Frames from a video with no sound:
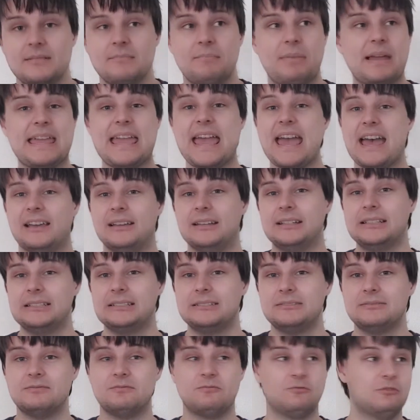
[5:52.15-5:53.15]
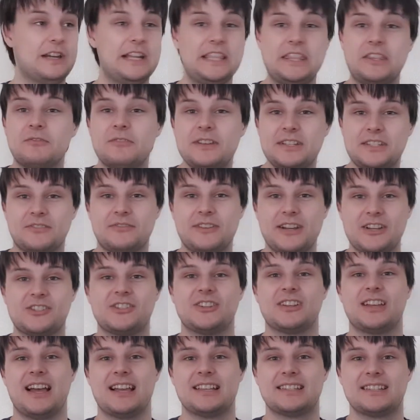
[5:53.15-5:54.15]
But yeah, read The Resurrection
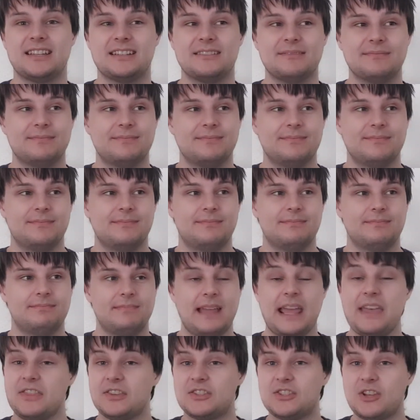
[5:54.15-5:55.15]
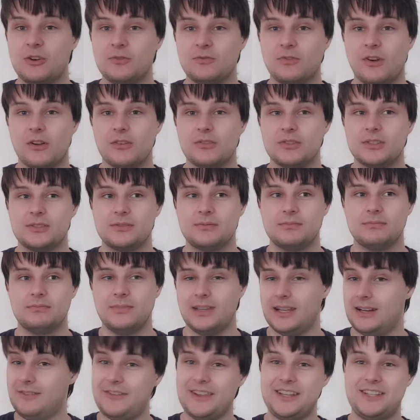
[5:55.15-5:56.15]
Casket, and The Stone Rose,
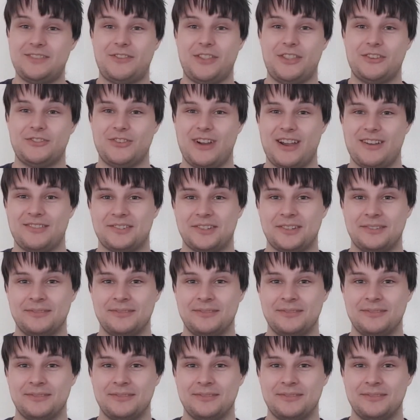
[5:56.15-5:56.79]
and Feast for the Drowned.